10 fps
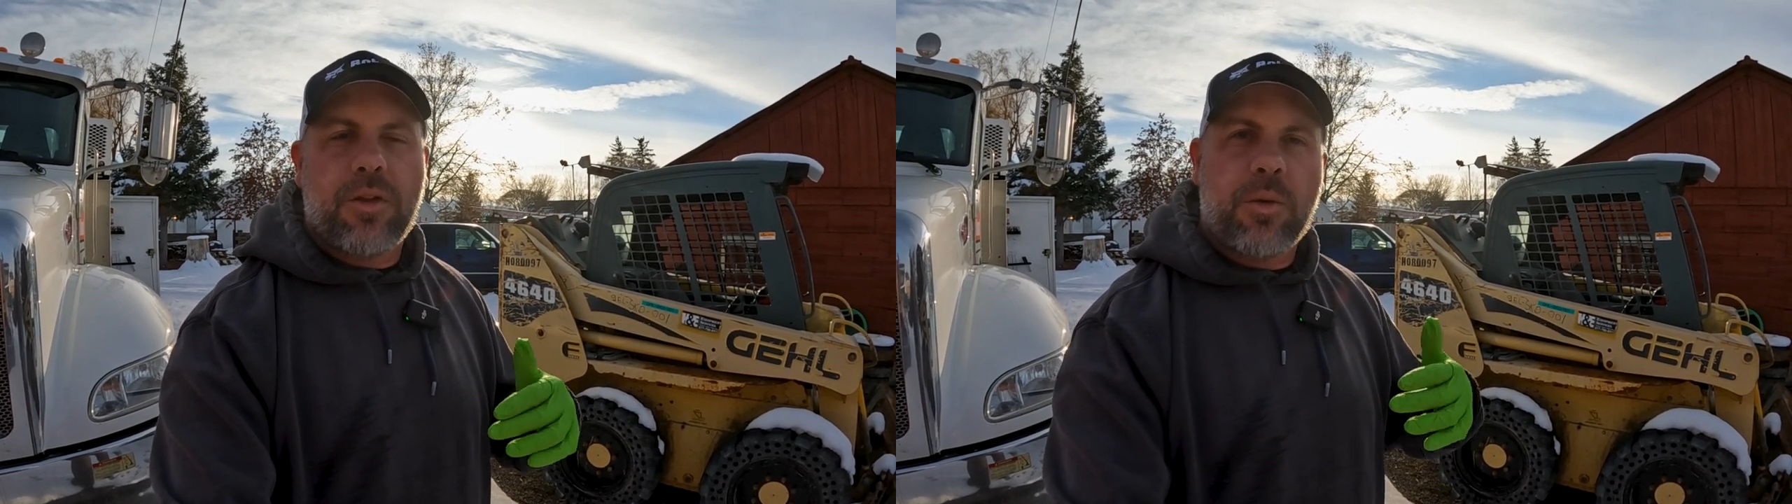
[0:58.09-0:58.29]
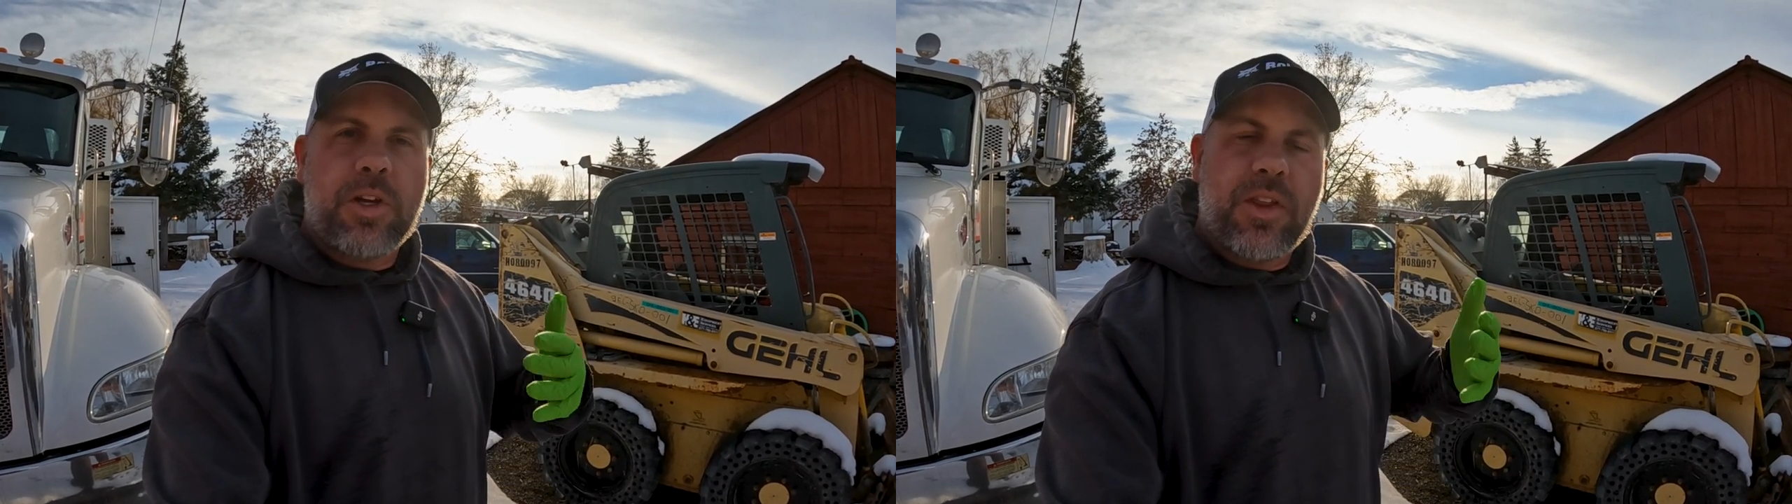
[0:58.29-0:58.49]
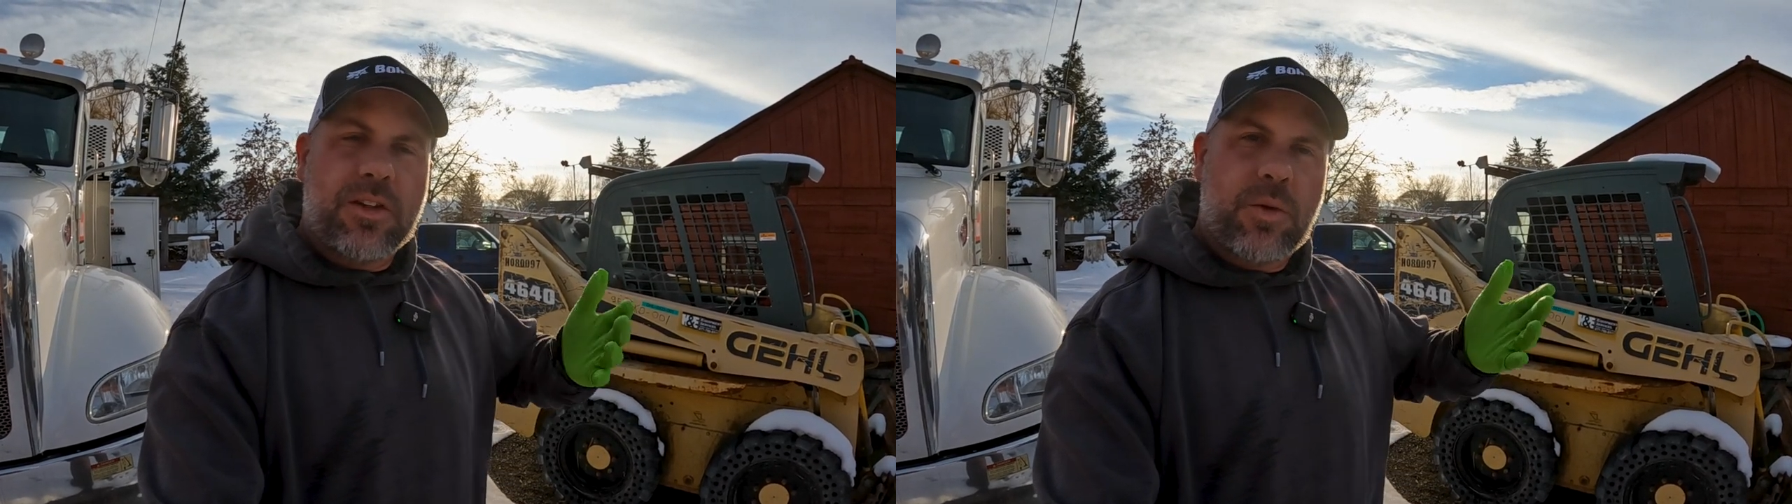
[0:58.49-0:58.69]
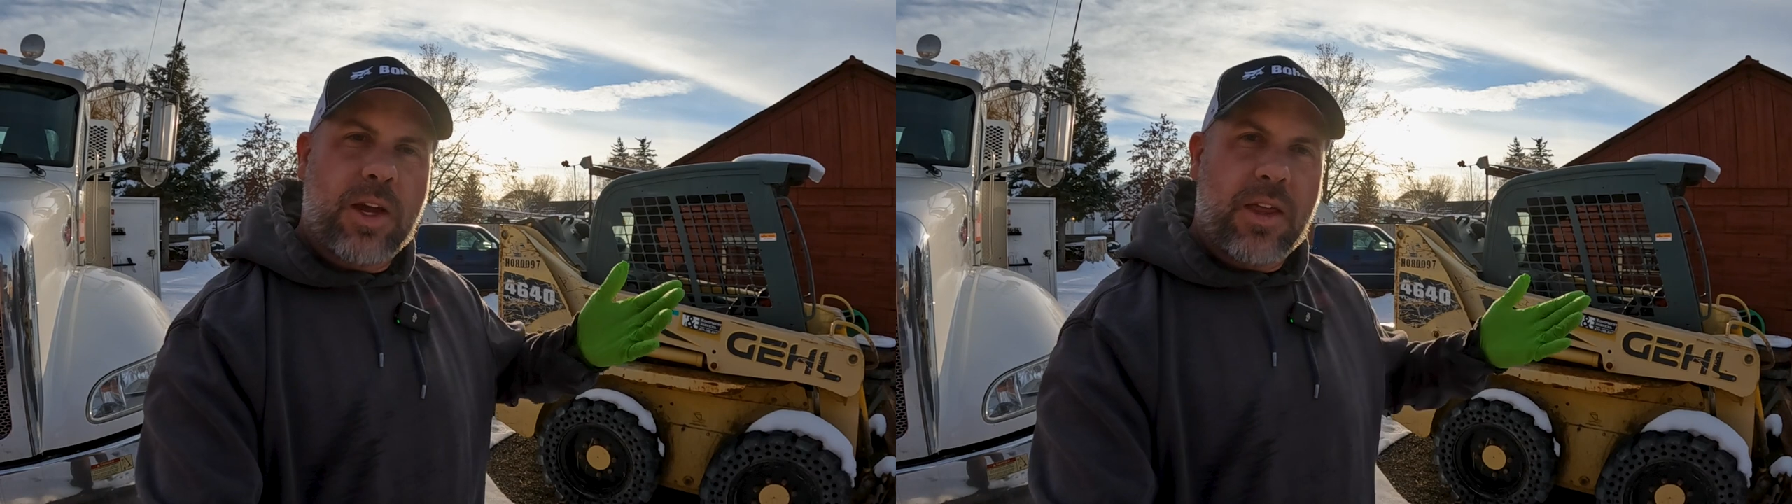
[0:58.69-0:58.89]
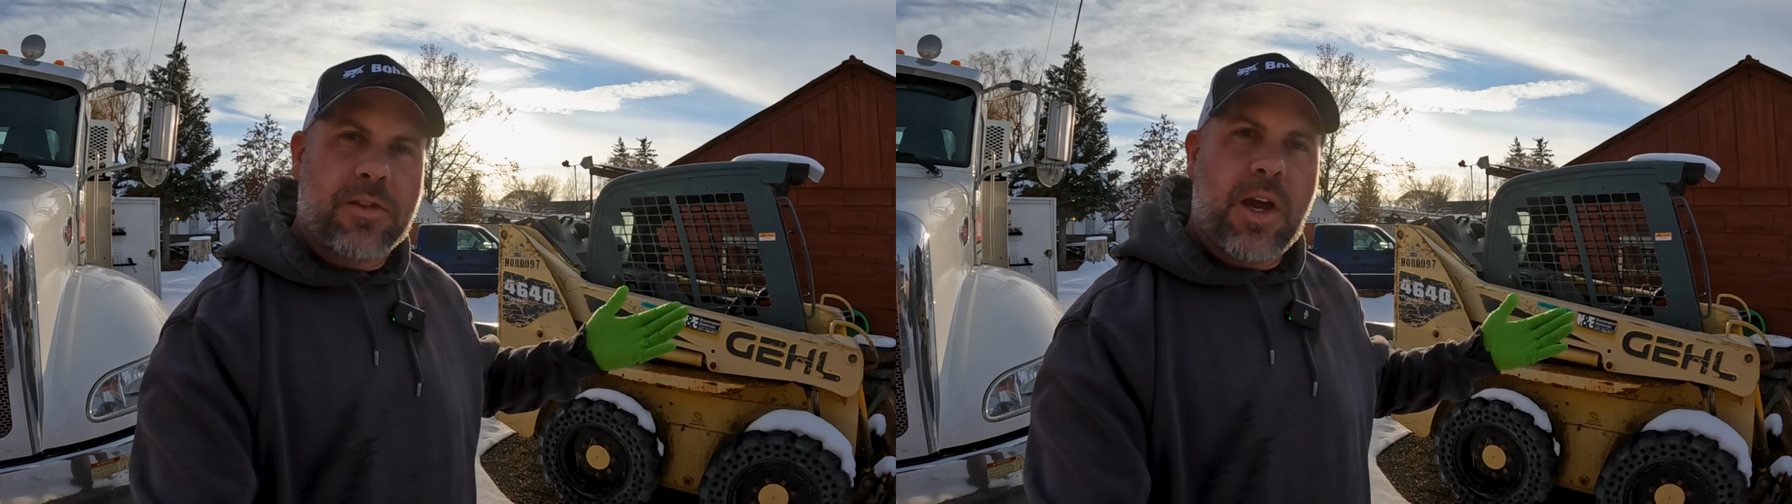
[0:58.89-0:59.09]
and that's
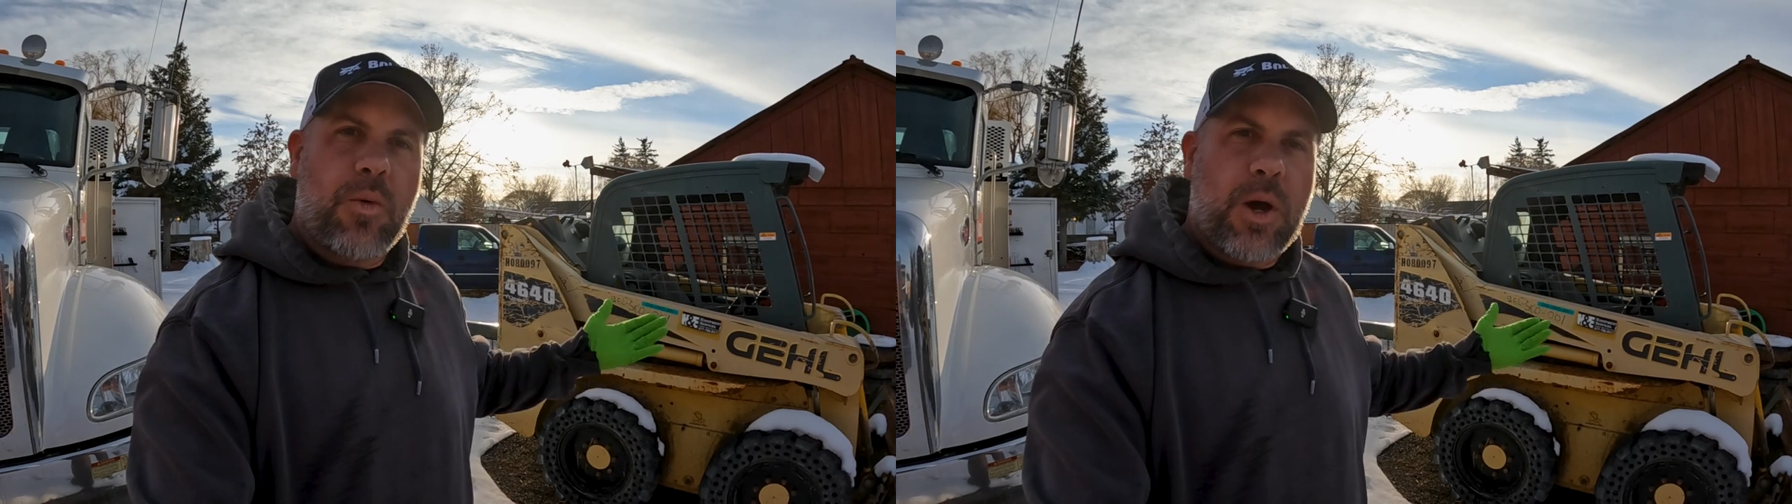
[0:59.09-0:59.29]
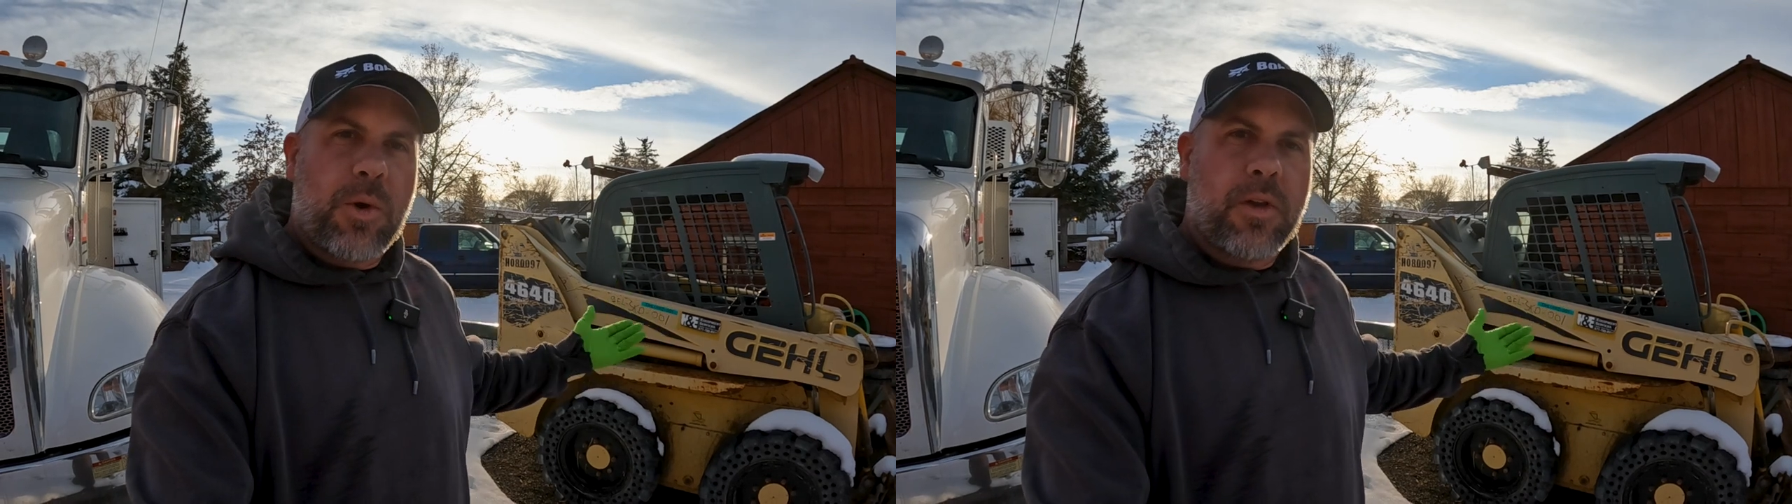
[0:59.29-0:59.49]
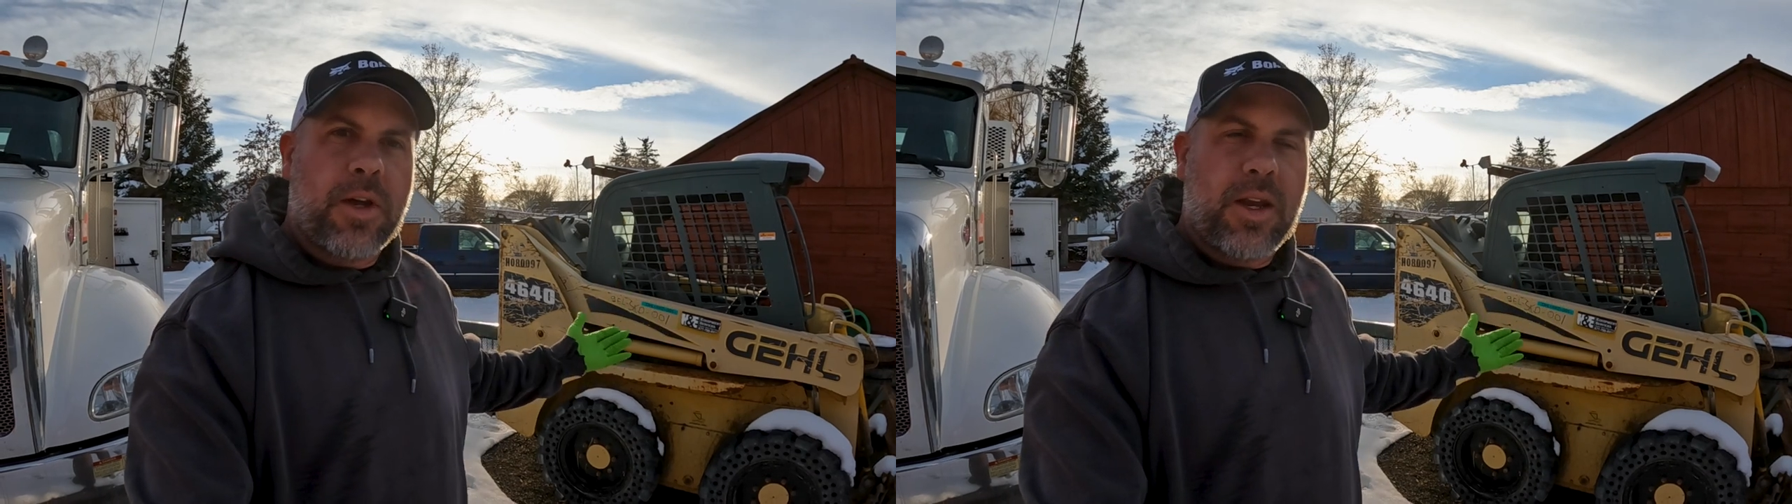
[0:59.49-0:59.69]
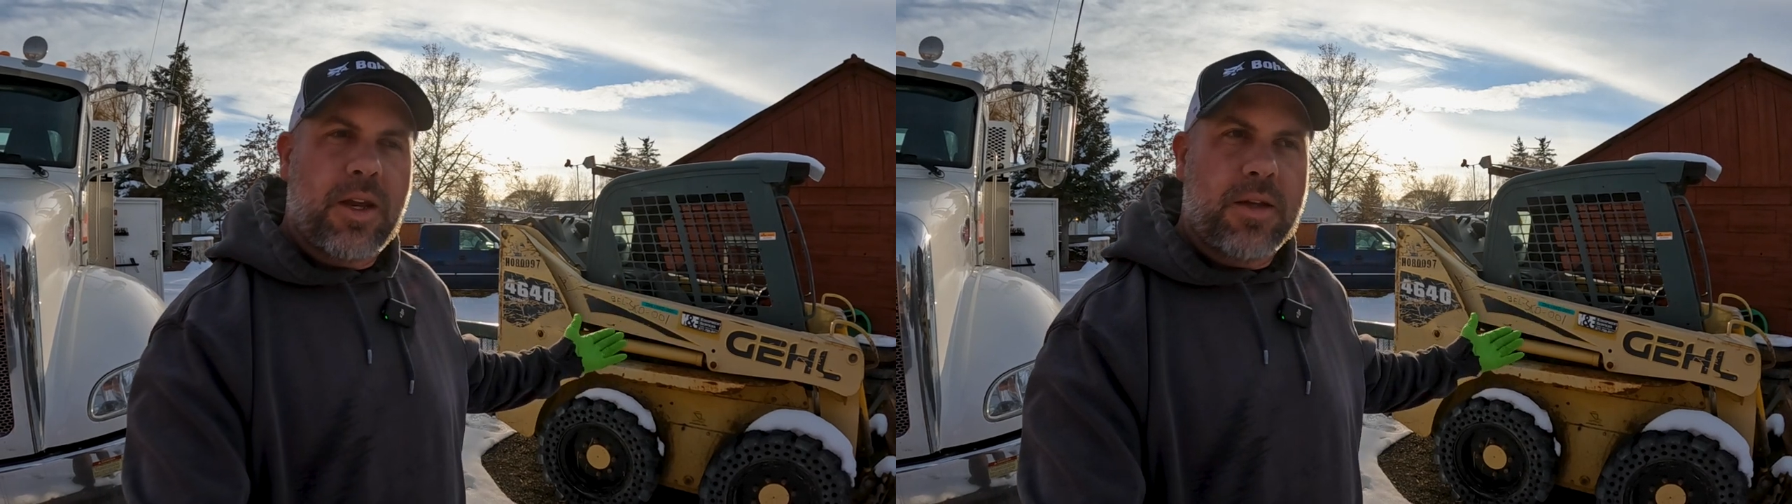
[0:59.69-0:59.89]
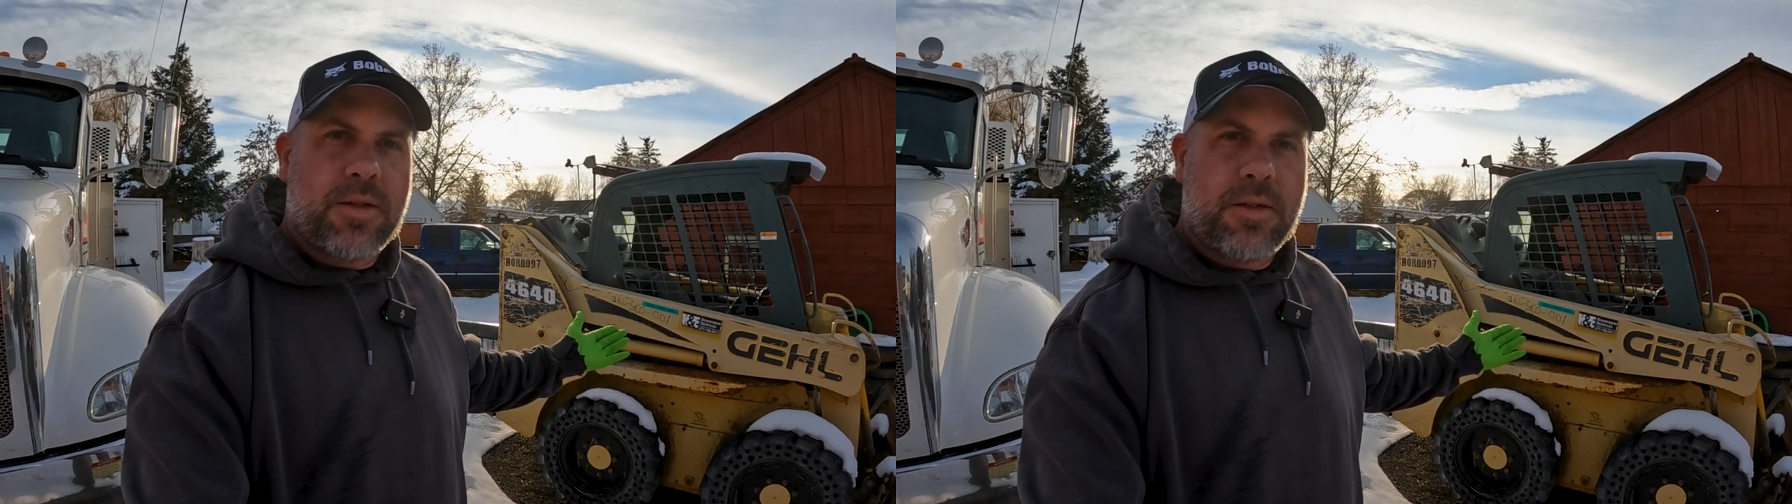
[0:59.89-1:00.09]
kind of why we're looking
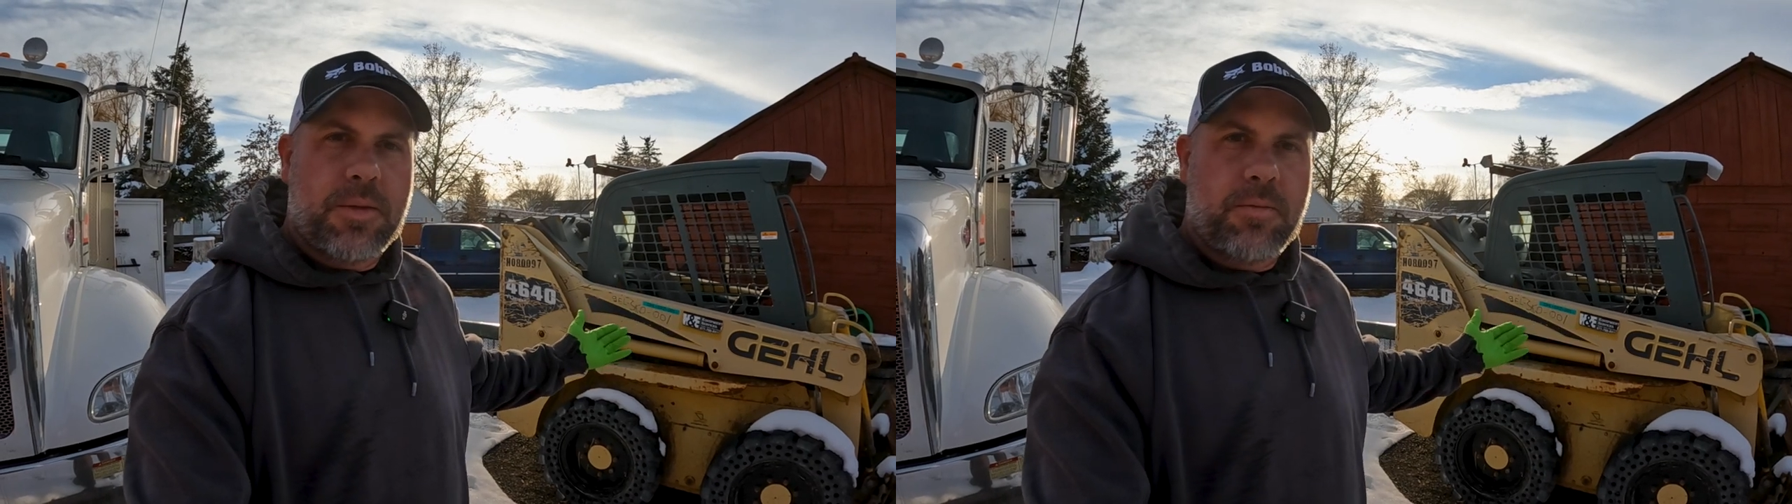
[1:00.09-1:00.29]
at,